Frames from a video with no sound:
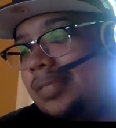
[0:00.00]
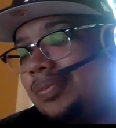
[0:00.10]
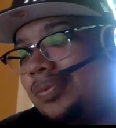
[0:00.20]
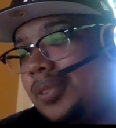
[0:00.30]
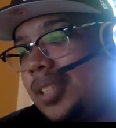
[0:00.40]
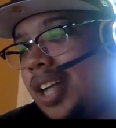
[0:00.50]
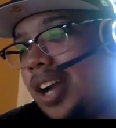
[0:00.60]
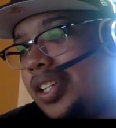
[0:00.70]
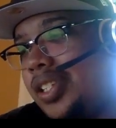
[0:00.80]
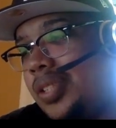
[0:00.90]
what our
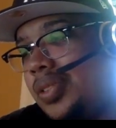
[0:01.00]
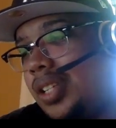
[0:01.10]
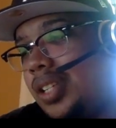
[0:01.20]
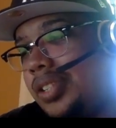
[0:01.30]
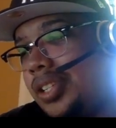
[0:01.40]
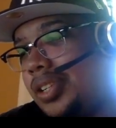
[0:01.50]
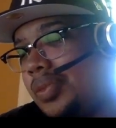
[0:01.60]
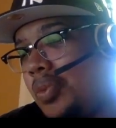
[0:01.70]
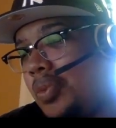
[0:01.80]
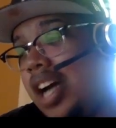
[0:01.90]
initial culture
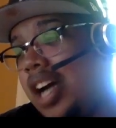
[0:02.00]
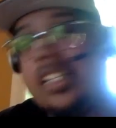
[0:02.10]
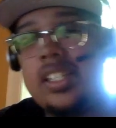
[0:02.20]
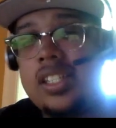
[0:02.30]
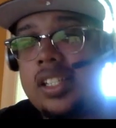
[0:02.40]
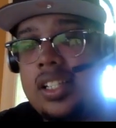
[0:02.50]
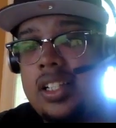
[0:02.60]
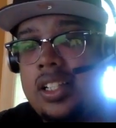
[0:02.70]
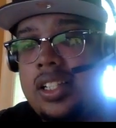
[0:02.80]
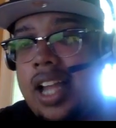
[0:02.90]
was,
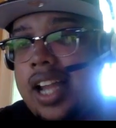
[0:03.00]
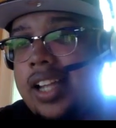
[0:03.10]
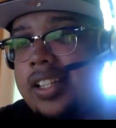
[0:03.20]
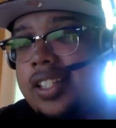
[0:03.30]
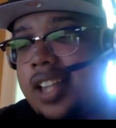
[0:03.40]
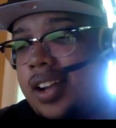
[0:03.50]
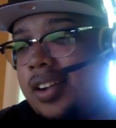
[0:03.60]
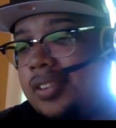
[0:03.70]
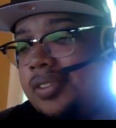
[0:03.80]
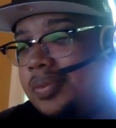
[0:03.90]
like instead
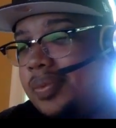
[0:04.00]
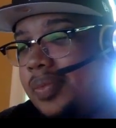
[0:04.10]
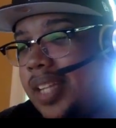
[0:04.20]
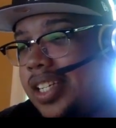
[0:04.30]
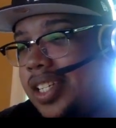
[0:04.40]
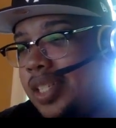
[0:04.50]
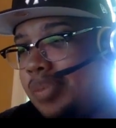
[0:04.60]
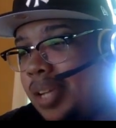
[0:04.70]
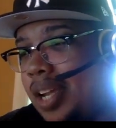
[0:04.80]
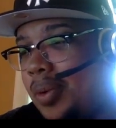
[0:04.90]
of it just being
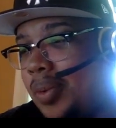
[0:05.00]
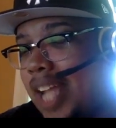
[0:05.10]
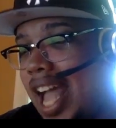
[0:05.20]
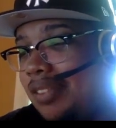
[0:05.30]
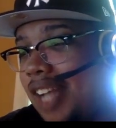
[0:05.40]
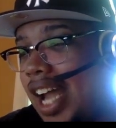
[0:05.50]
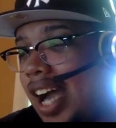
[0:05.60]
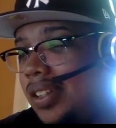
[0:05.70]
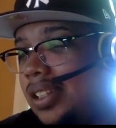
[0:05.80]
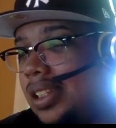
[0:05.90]
what we have now
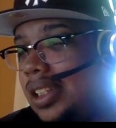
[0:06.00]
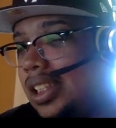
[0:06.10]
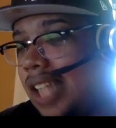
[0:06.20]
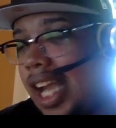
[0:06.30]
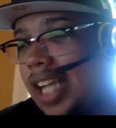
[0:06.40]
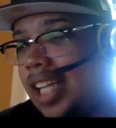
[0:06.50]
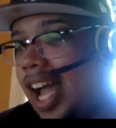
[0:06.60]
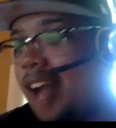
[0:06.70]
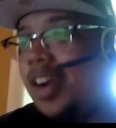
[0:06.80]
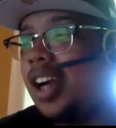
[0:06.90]
like a lot of
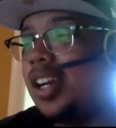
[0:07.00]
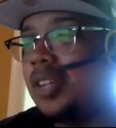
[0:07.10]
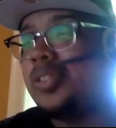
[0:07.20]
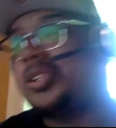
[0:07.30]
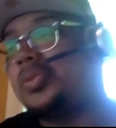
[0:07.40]
our culture was